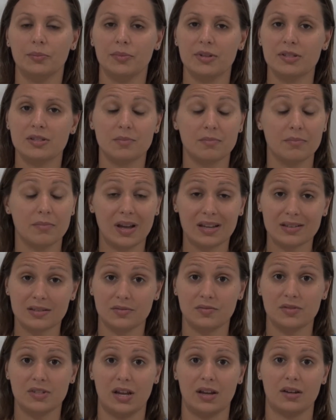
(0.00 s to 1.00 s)
It's a
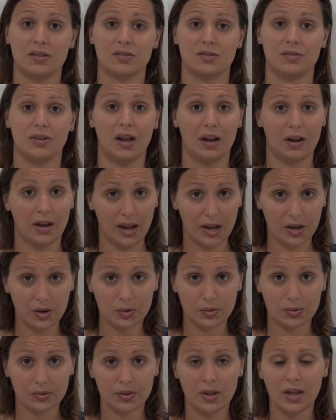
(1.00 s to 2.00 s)
massive tax on our
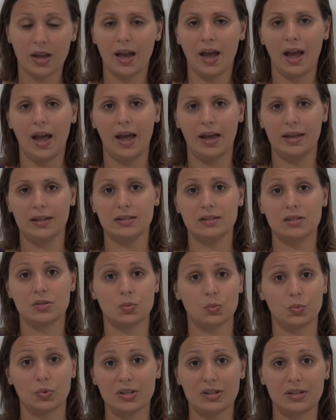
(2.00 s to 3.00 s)
health. And
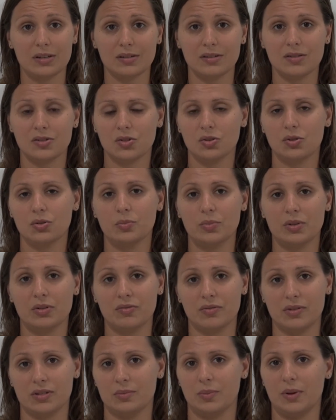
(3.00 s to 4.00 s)
we need to be
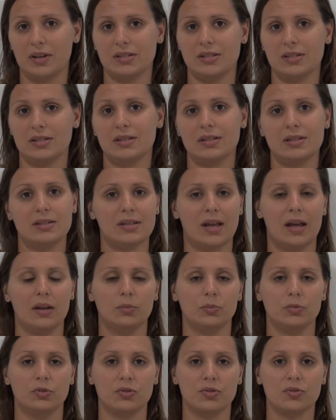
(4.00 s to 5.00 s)
respecting these
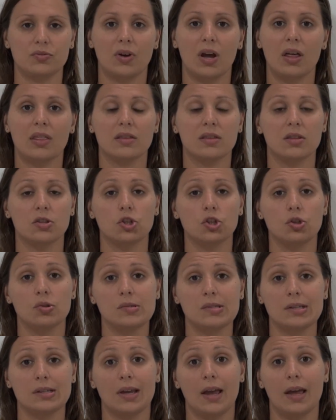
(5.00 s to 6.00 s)
animals rather than
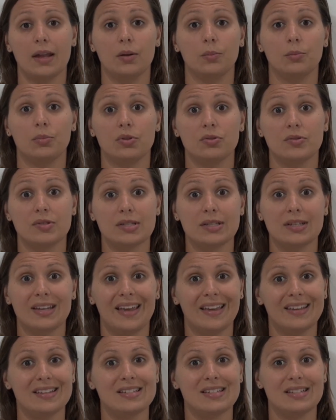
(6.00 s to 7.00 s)
using and
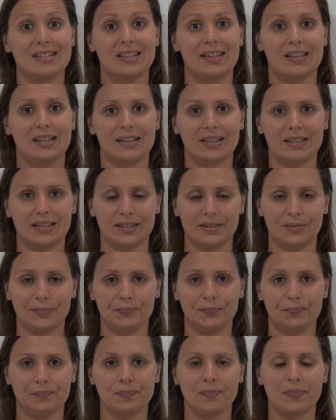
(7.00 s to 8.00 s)
abusing and killing.
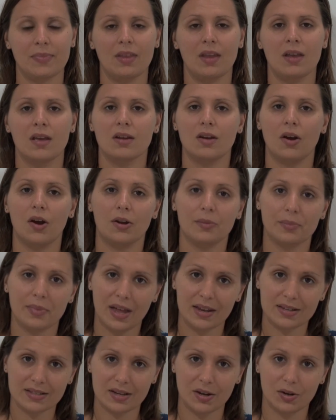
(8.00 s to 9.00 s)
Hope
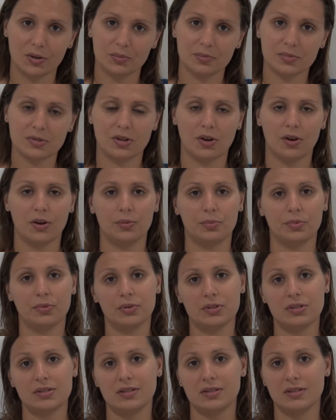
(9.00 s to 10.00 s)
that's helped. Hope you
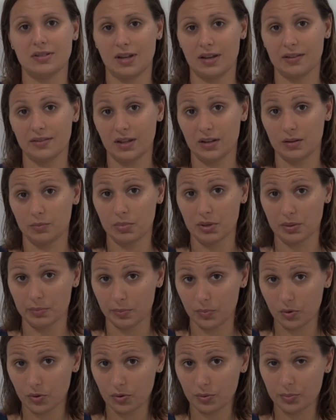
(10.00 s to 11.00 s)
understand that a bit
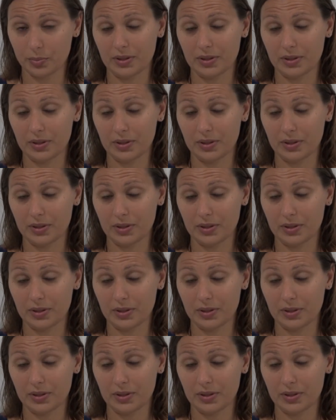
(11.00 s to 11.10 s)
more.